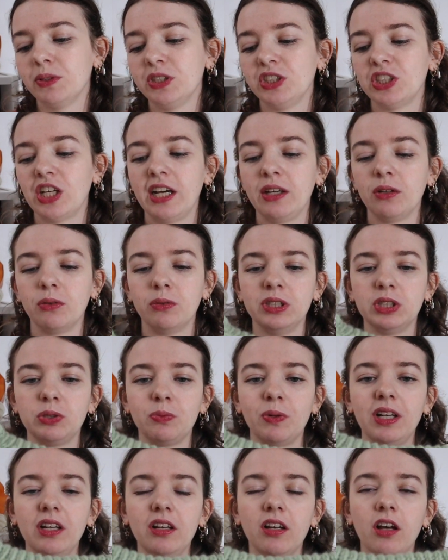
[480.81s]
which I always
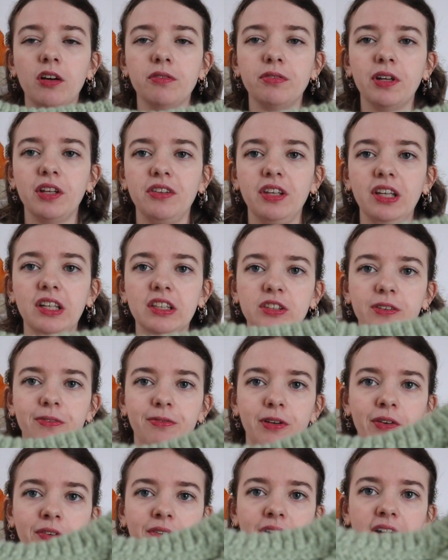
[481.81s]
really love. I think it's a
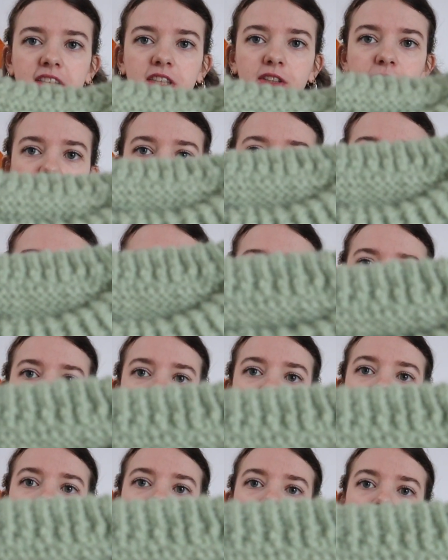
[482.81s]
very nice
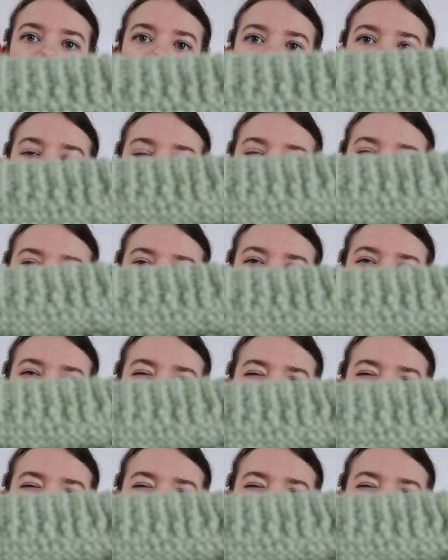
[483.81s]
finishing. And there are